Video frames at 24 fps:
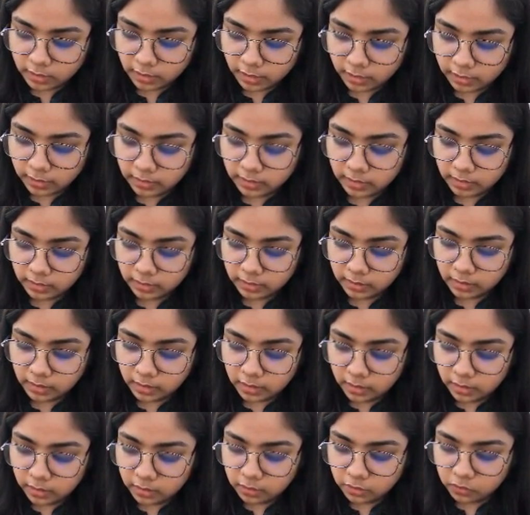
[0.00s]
And then
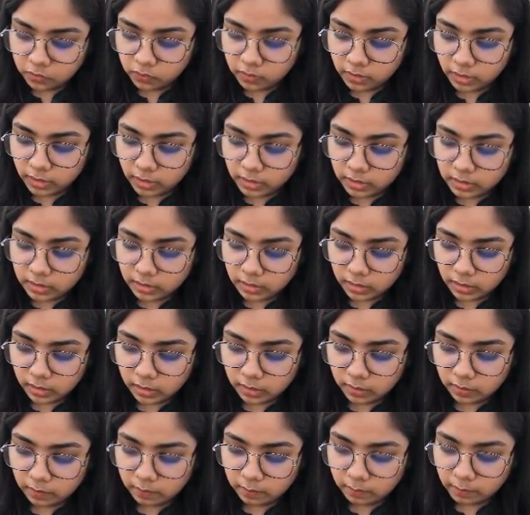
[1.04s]
you get
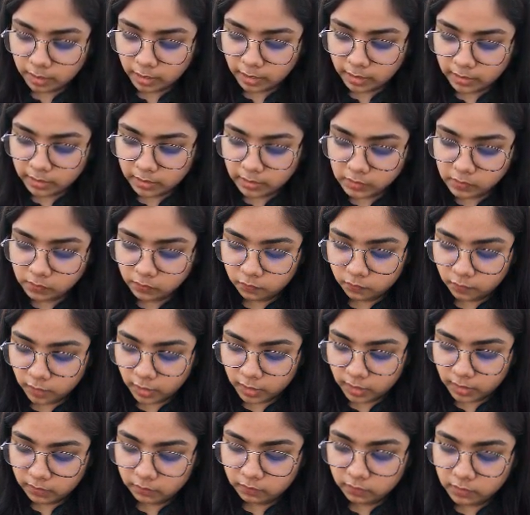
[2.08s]
minus
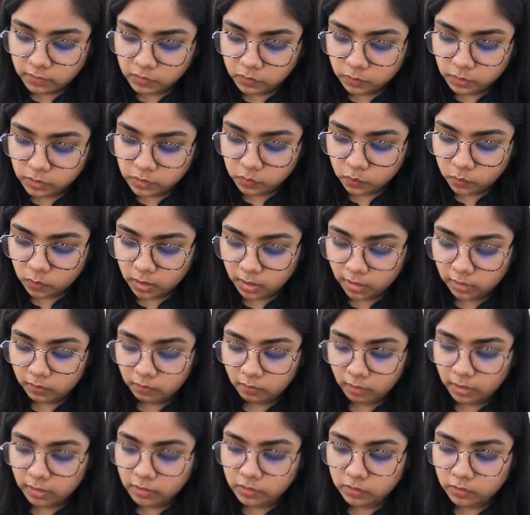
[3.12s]
5, this was 1,
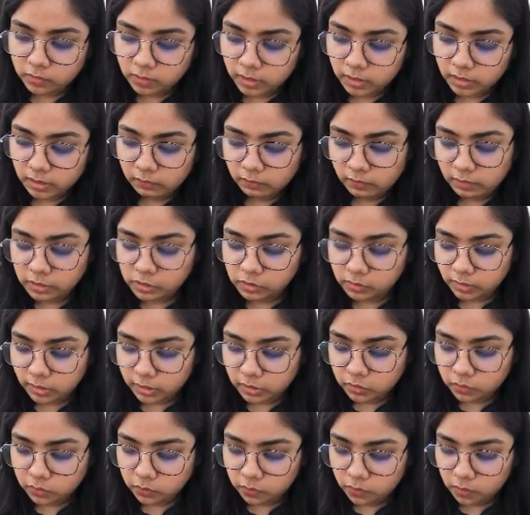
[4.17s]
right? So you get eventually
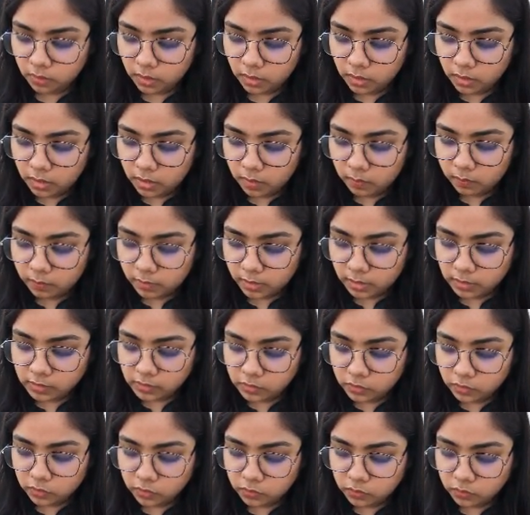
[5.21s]
2
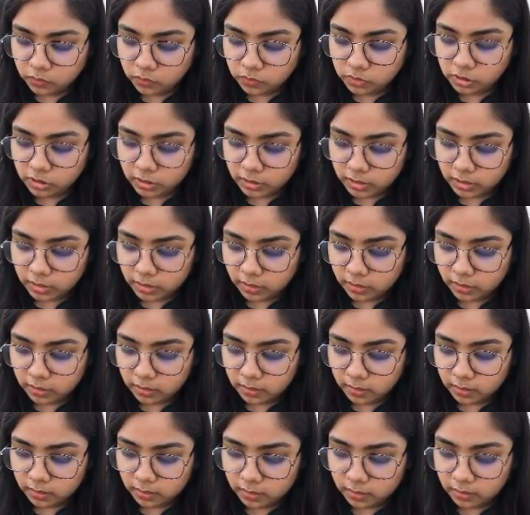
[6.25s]
plus 2j,
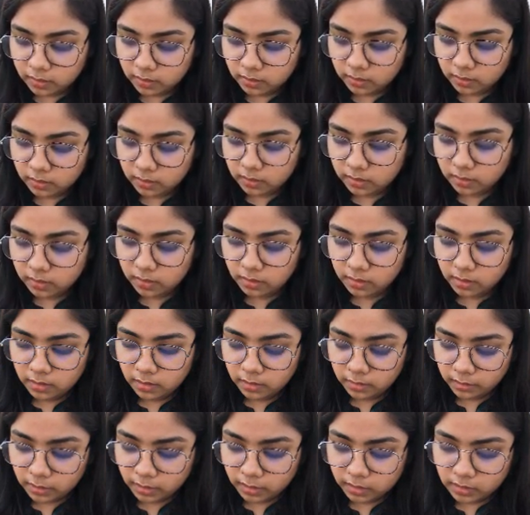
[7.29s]

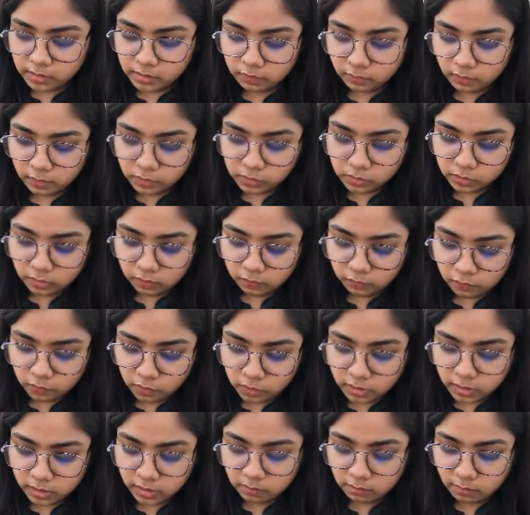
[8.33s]
that is eventually
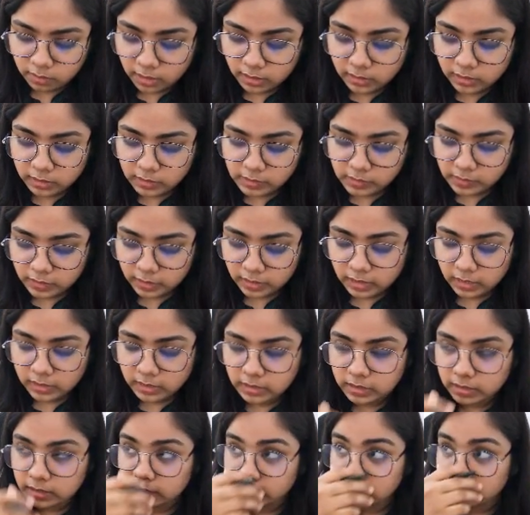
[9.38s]
14 minus
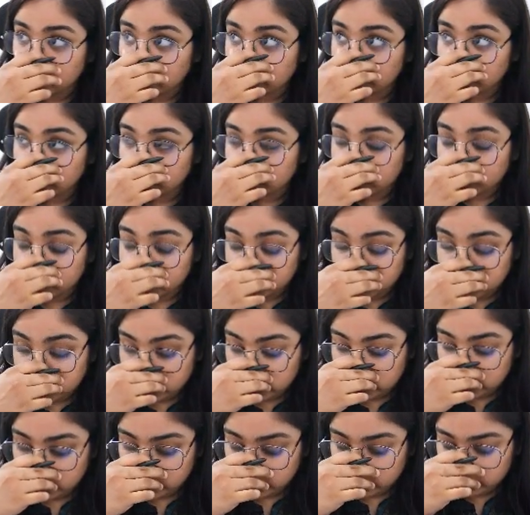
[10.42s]
8 is actually
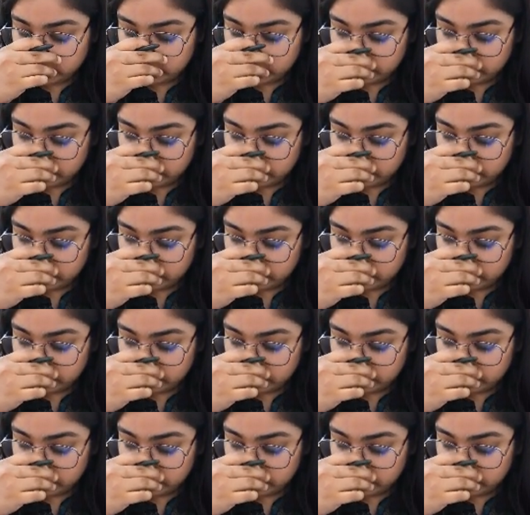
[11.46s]
6.